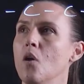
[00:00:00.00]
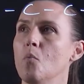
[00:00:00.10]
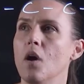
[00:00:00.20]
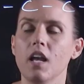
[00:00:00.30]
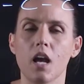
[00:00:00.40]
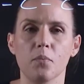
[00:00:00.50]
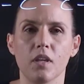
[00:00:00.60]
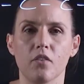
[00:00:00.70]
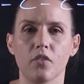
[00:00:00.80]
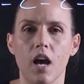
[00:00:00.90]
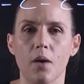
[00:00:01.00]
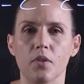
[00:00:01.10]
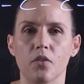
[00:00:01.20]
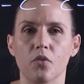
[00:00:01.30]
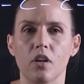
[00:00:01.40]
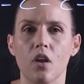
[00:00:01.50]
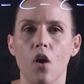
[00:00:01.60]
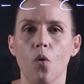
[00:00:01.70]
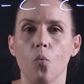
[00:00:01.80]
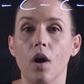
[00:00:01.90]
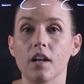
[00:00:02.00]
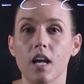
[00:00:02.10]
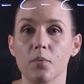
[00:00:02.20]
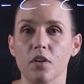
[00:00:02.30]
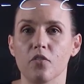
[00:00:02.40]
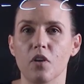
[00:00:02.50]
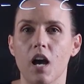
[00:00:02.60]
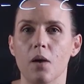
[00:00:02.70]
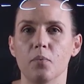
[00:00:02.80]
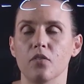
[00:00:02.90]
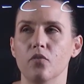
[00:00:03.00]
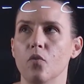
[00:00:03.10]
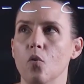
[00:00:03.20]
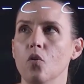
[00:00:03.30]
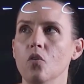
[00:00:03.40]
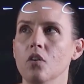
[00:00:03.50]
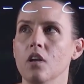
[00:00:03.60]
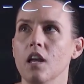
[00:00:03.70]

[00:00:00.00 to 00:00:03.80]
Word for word: one coming off carbon three, one coming off carbon four.